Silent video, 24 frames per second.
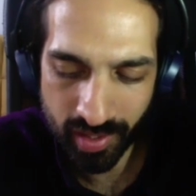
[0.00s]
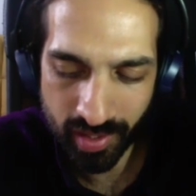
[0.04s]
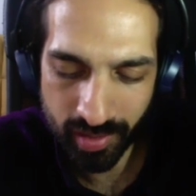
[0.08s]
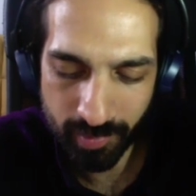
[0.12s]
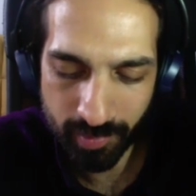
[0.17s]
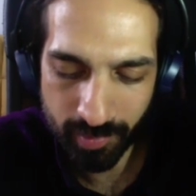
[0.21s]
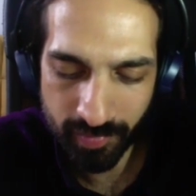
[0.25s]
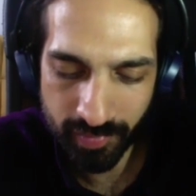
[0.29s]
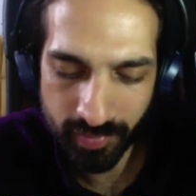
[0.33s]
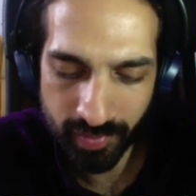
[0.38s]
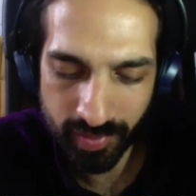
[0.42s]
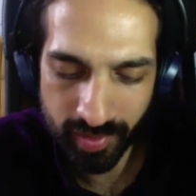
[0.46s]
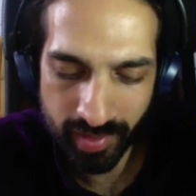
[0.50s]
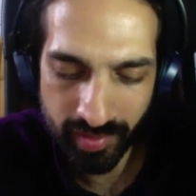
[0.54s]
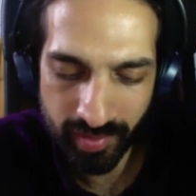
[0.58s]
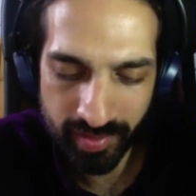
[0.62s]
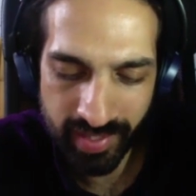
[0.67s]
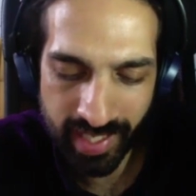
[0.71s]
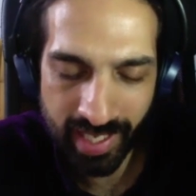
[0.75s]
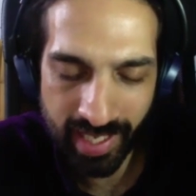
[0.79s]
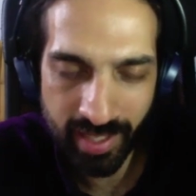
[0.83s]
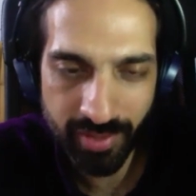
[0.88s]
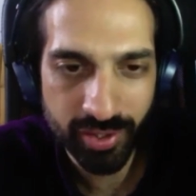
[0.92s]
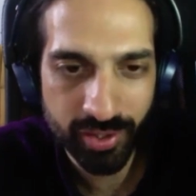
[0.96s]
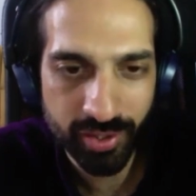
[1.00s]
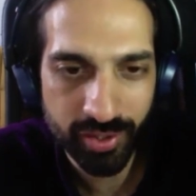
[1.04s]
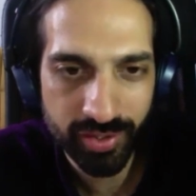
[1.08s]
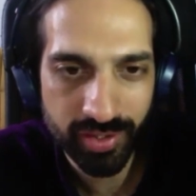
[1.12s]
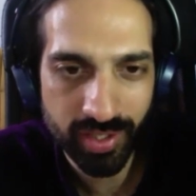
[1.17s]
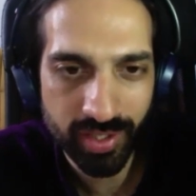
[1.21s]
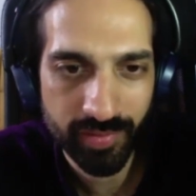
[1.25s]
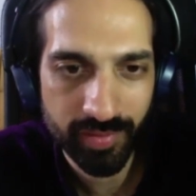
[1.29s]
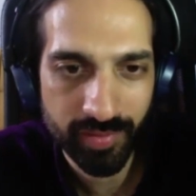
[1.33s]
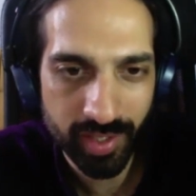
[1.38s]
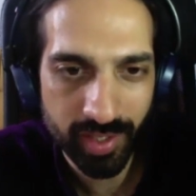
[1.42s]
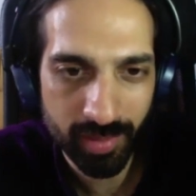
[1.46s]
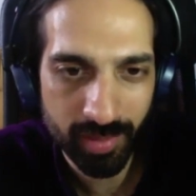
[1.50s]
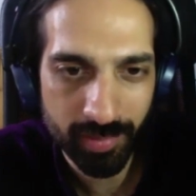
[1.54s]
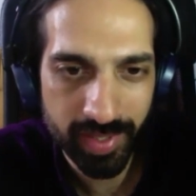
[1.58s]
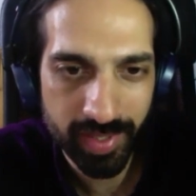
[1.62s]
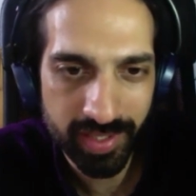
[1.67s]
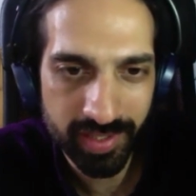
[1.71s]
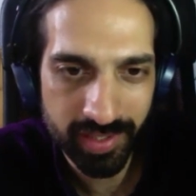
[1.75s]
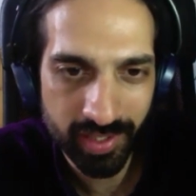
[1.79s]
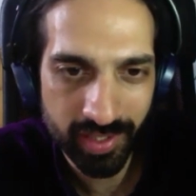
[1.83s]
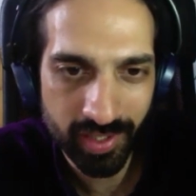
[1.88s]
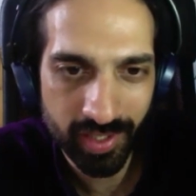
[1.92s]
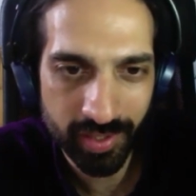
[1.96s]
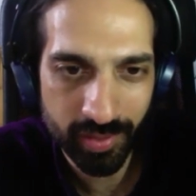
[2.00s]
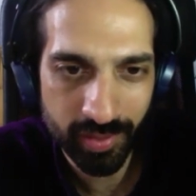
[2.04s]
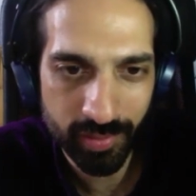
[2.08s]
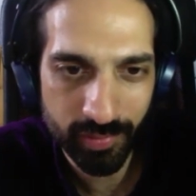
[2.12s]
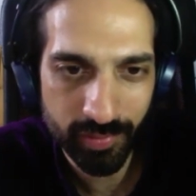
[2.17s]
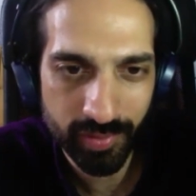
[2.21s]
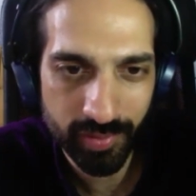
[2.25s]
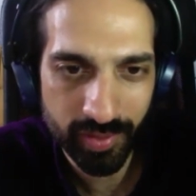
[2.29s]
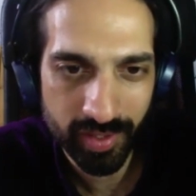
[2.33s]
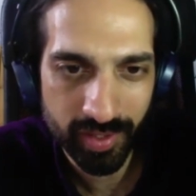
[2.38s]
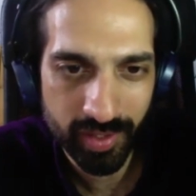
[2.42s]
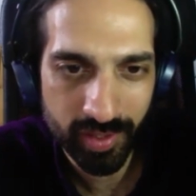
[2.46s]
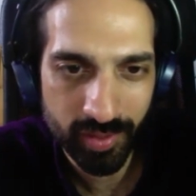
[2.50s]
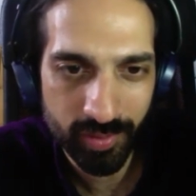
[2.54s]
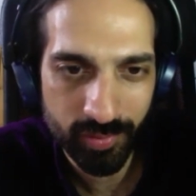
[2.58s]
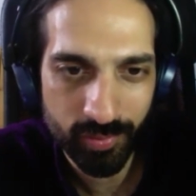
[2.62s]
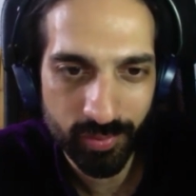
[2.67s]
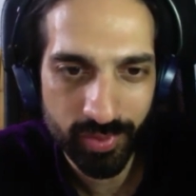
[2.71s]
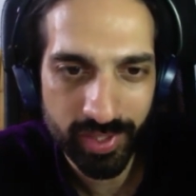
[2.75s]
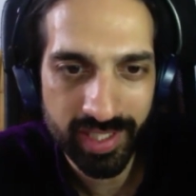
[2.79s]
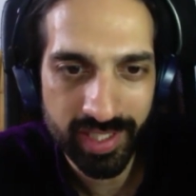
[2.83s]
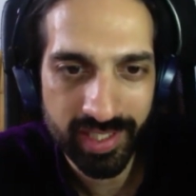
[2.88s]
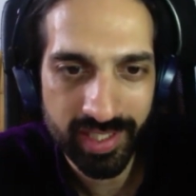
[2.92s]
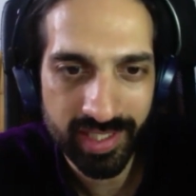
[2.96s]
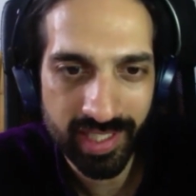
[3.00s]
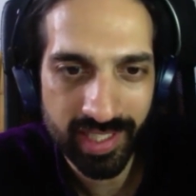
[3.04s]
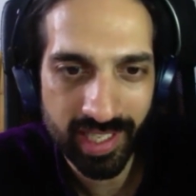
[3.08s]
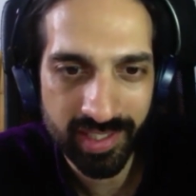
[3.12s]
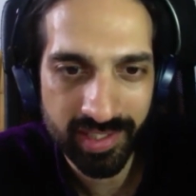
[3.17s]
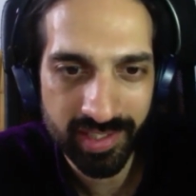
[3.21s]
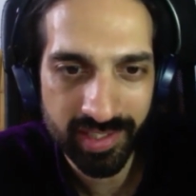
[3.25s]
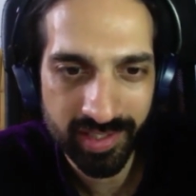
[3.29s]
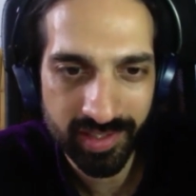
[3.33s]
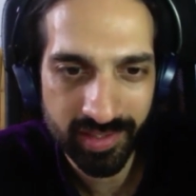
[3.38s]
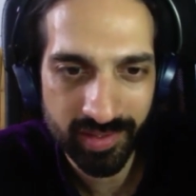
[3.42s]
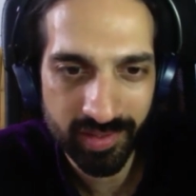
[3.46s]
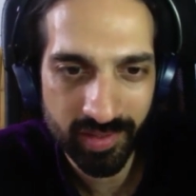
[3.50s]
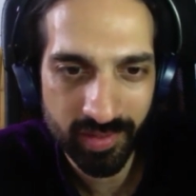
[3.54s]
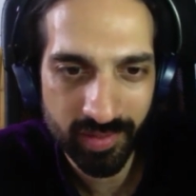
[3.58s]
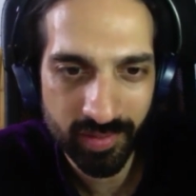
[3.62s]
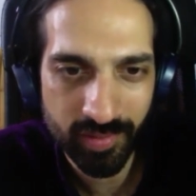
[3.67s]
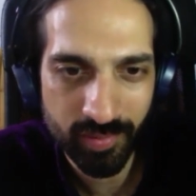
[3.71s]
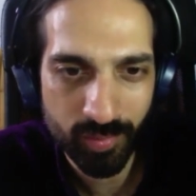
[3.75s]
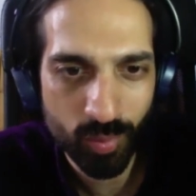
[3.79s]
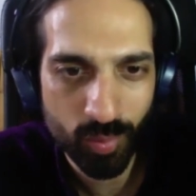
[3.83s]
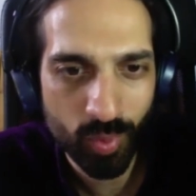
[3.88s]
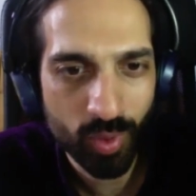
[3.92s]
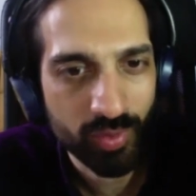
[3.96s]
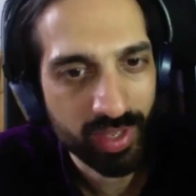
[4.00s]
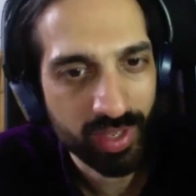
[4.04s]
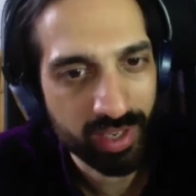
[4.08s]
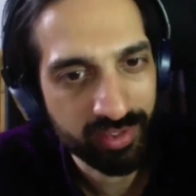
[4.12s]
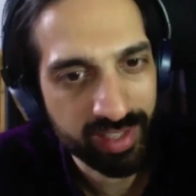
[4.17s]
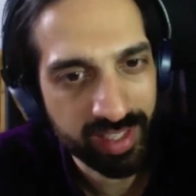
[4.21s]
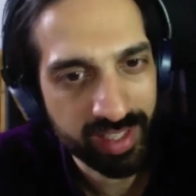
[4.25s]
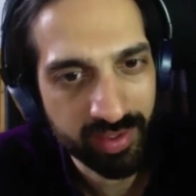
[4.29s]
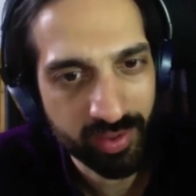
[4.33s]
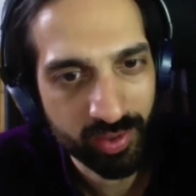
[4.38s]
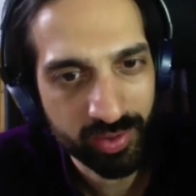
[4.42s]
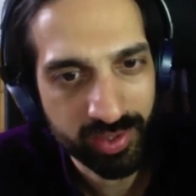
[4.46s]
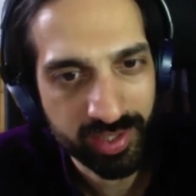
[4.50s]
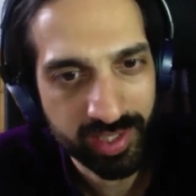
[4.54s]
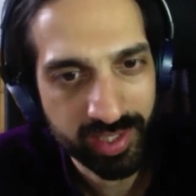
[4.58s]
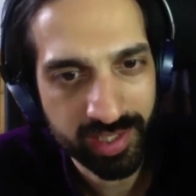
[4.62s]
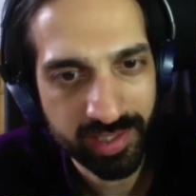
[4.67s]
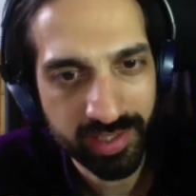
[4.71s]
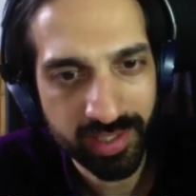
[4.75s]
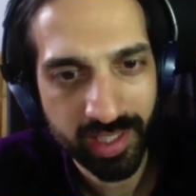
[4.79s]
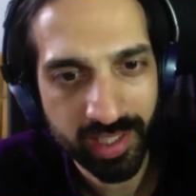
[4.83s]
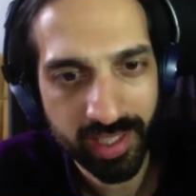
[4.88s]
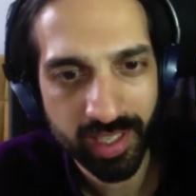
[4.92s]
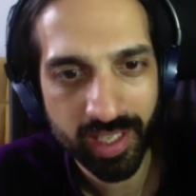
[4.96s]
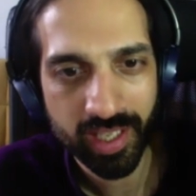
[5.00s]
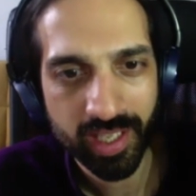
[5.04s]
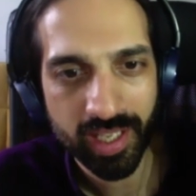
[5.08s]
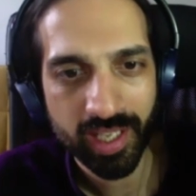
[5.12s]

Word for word: uh, for now's a good time for companies to kind of reassess what their ethos is.